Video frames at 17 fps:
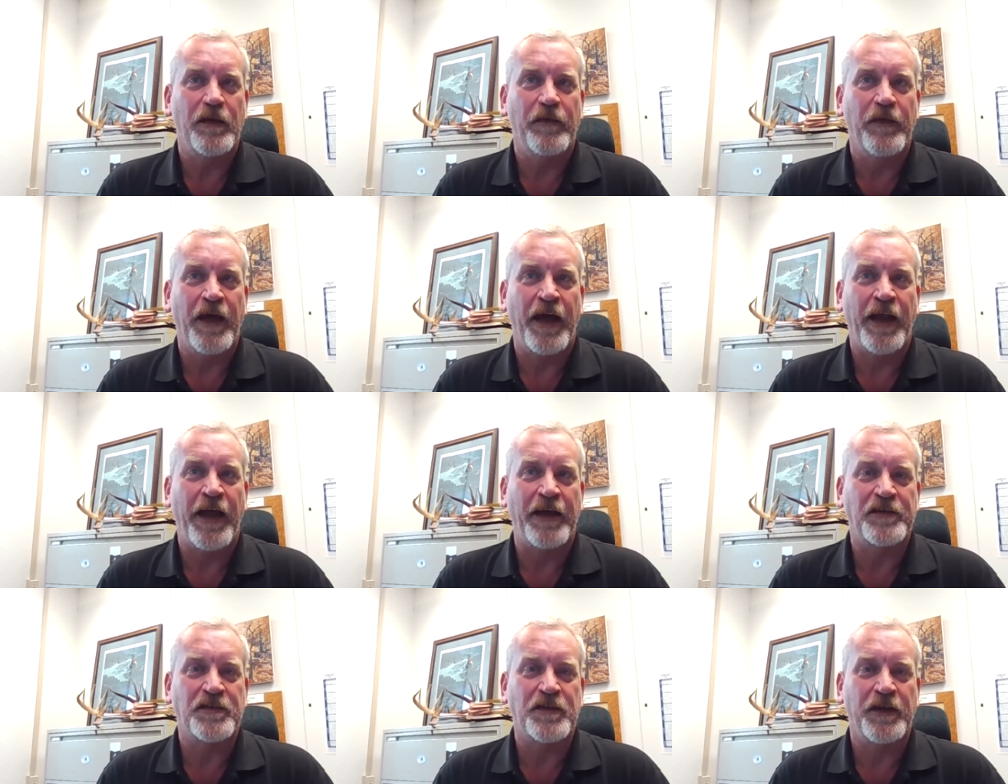That
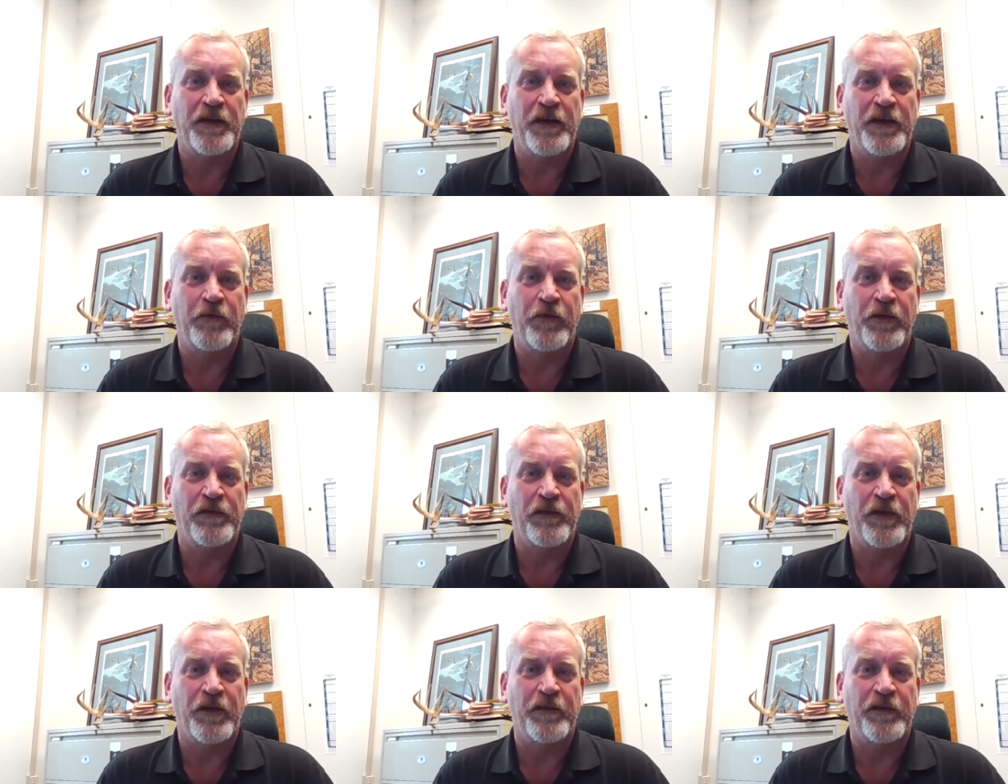actually did
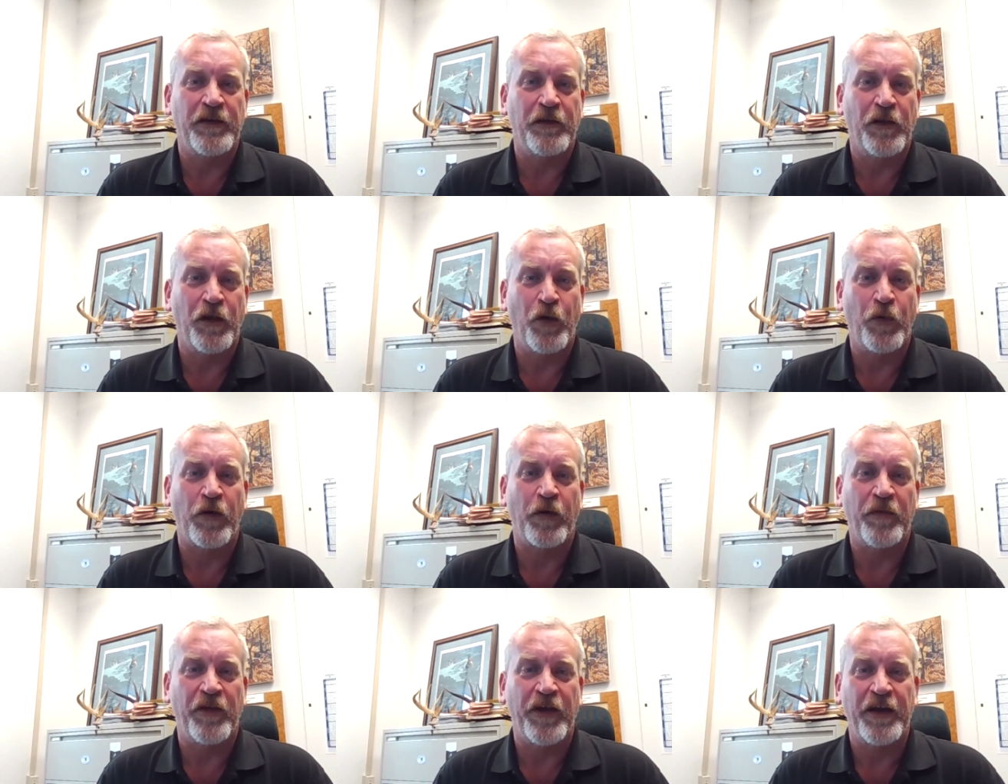result in
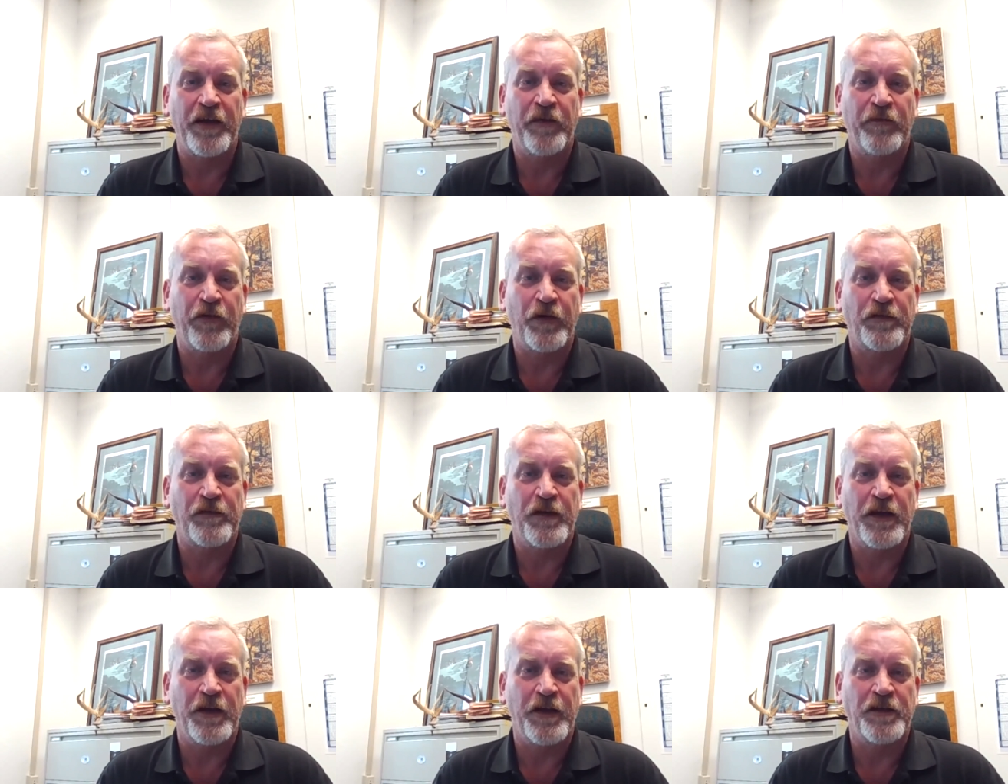lower plant
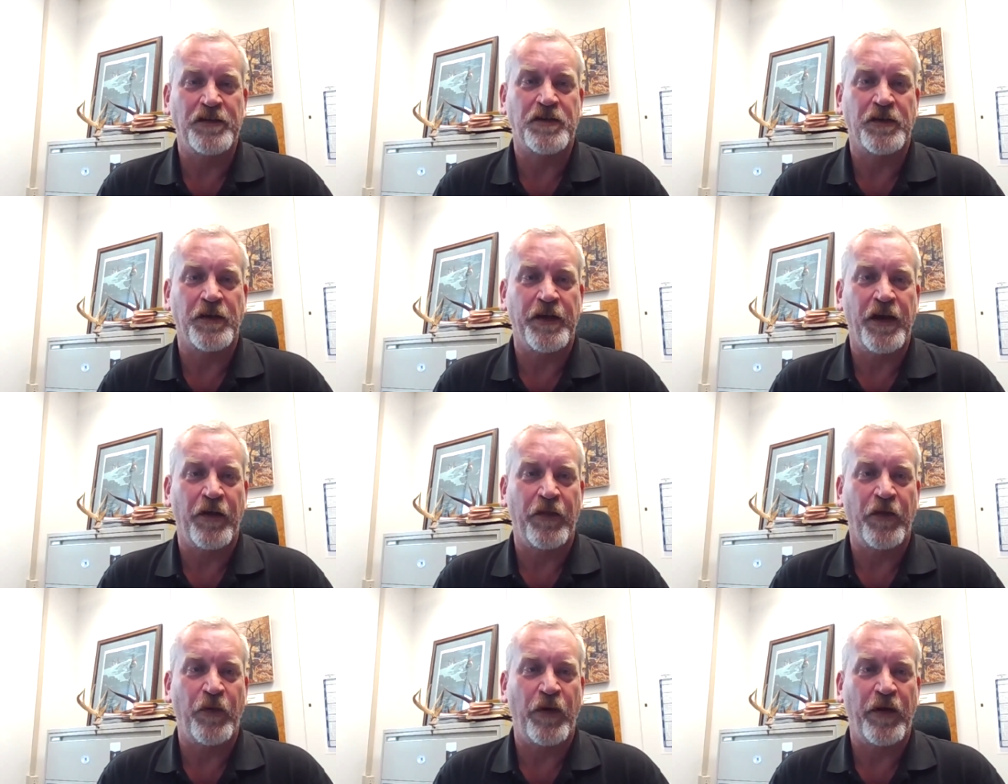diversity initially,
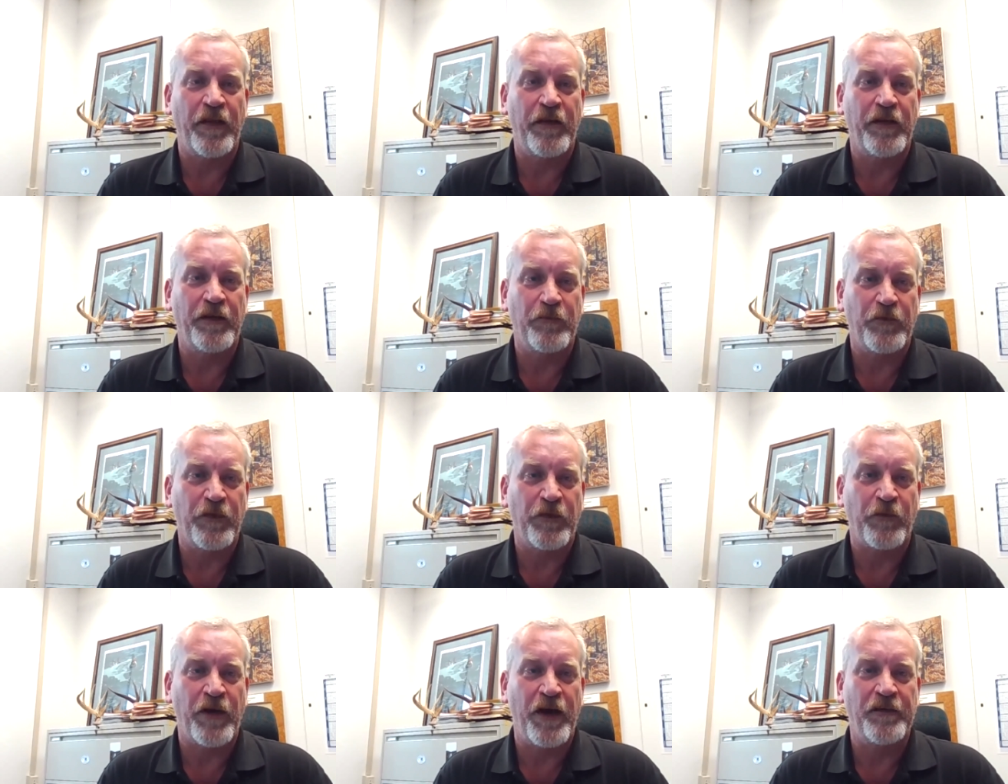although when
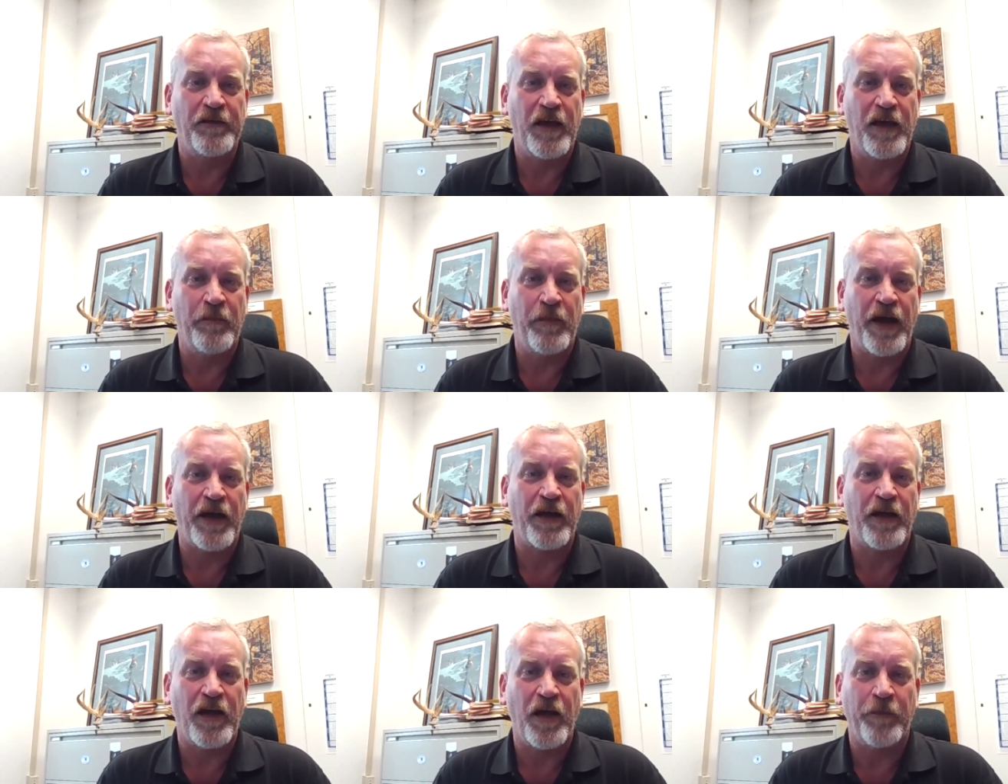the rains came
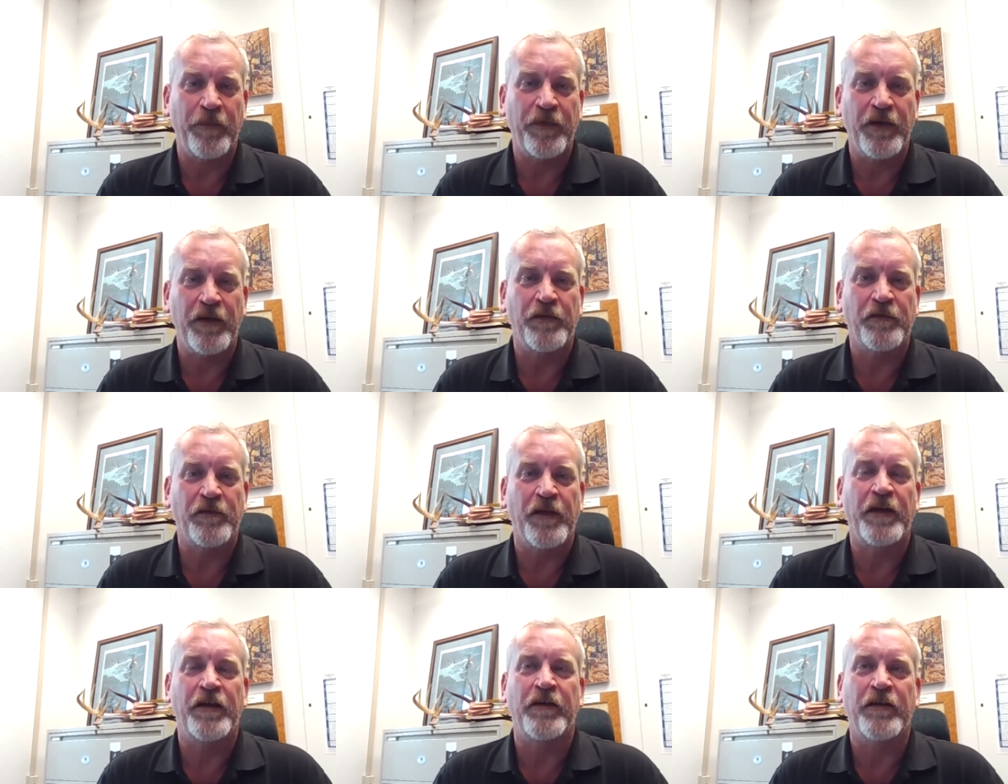back a couple of years
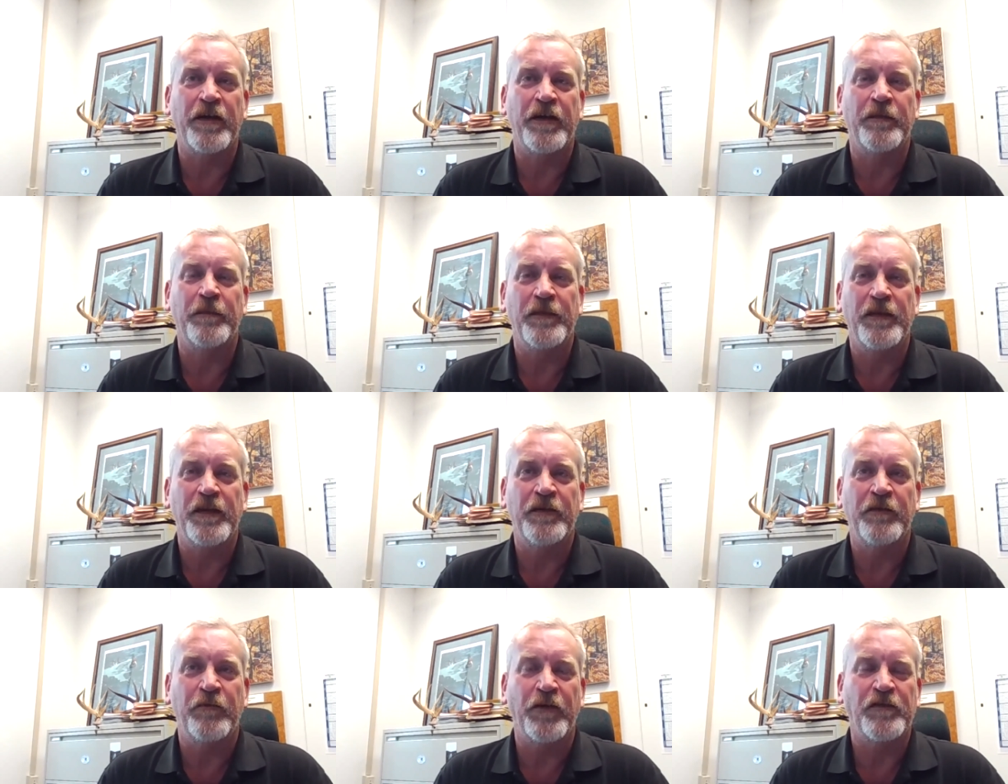later, it
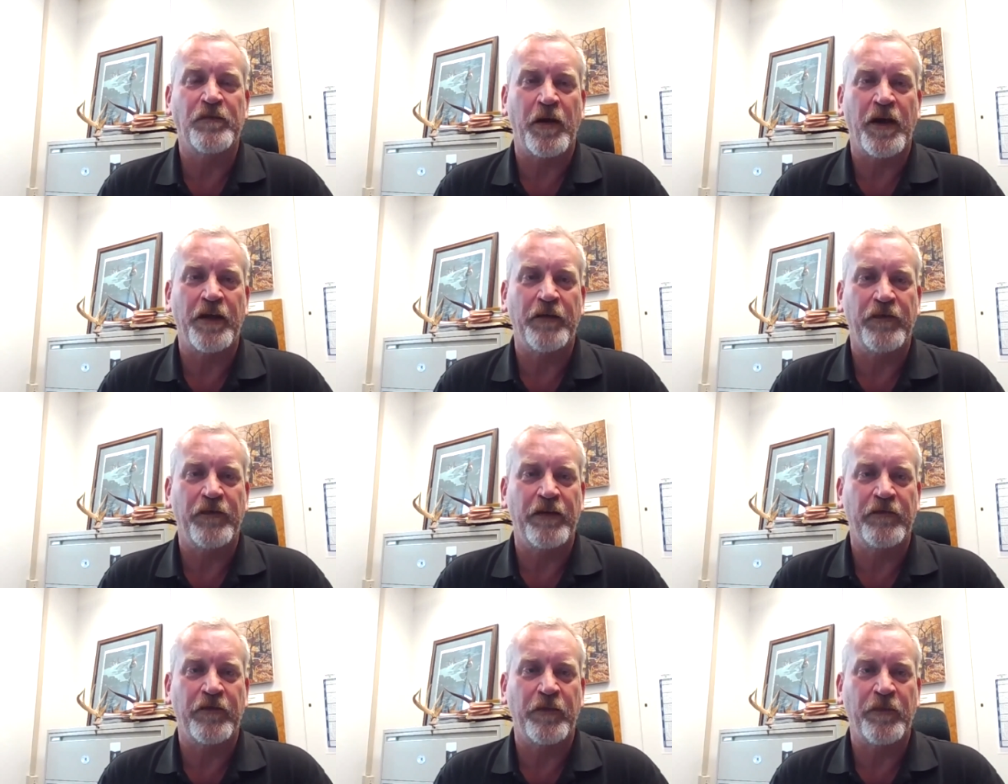did respond
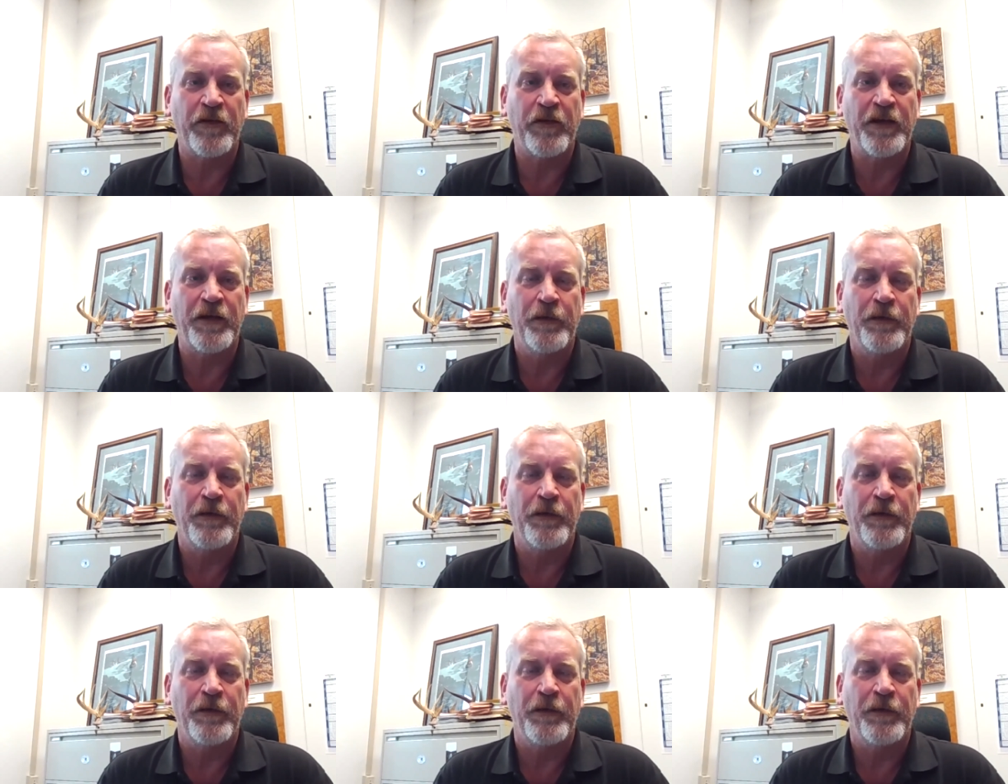favorably.